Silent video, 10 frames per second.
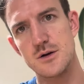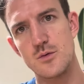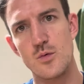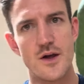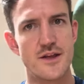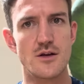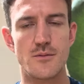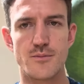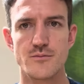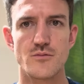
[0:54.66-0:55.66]
whether you're
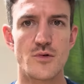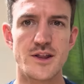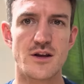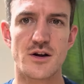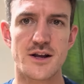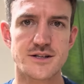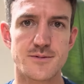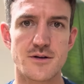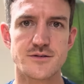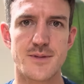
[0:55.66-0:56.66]
whether you're going to
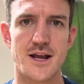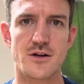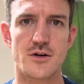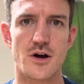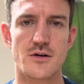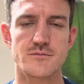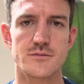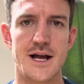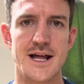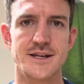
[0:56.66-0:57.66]
experience pain or not.
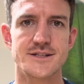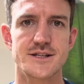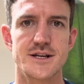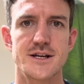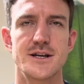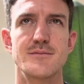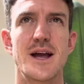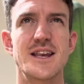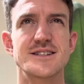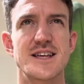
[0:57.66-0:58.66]
And
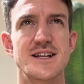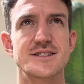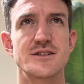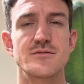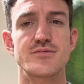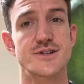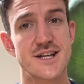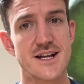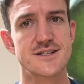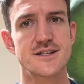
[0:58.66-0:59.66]
pain is there to
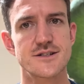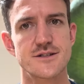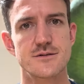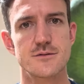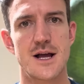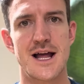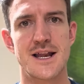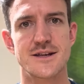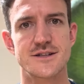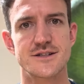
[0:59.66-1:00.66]
protect us
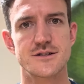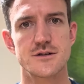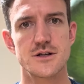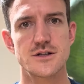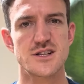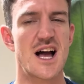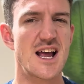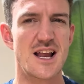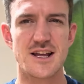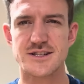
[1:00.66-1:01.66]
and to
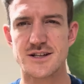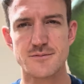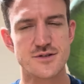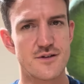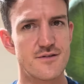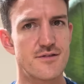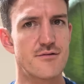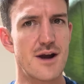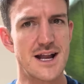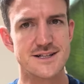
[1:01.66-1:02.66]
highlight some sort of
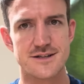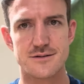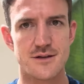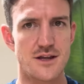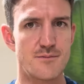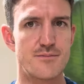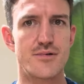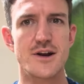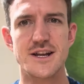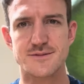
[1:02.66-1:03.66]
threat that your
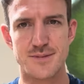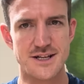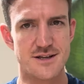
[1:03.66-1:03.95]
brain has picked